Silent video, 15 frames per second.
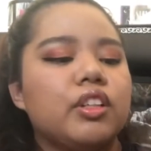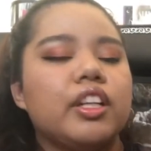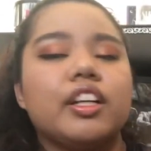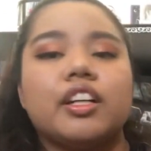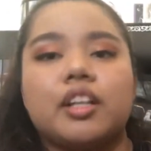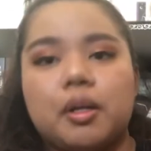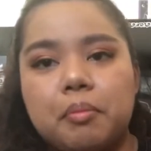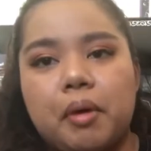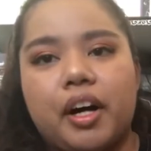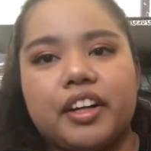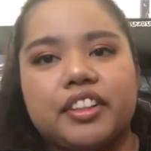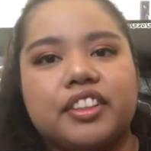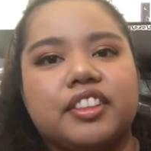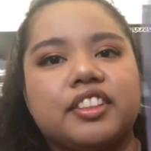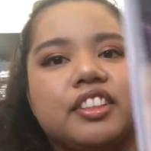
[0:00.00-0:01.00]

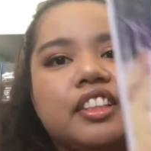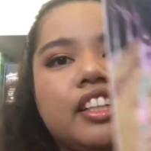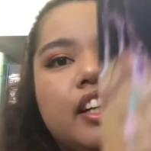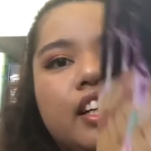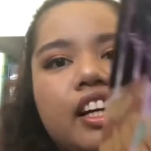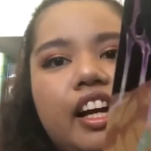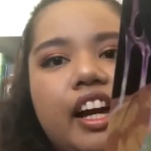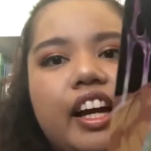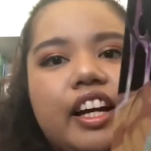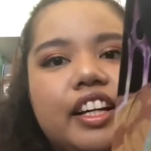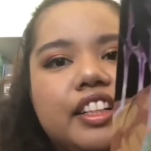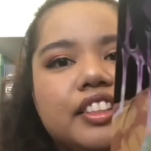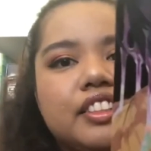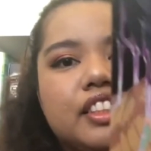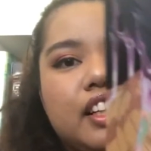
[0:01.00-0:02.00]
Yamada.
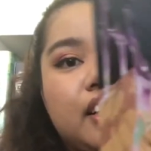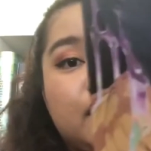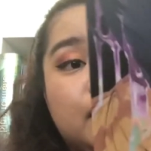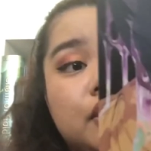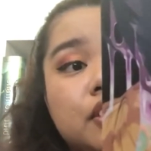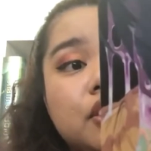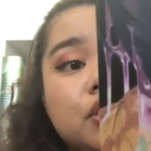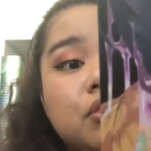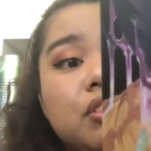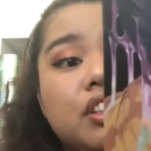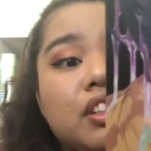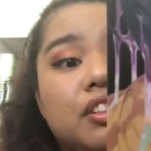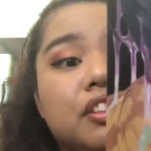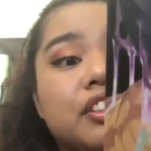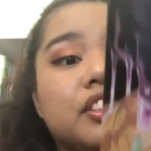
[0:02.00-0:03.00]
And this is what it
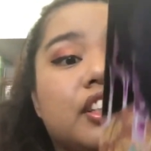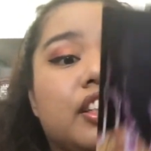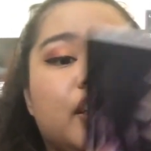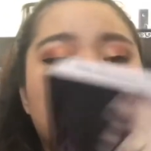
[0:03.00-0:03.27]
looks like.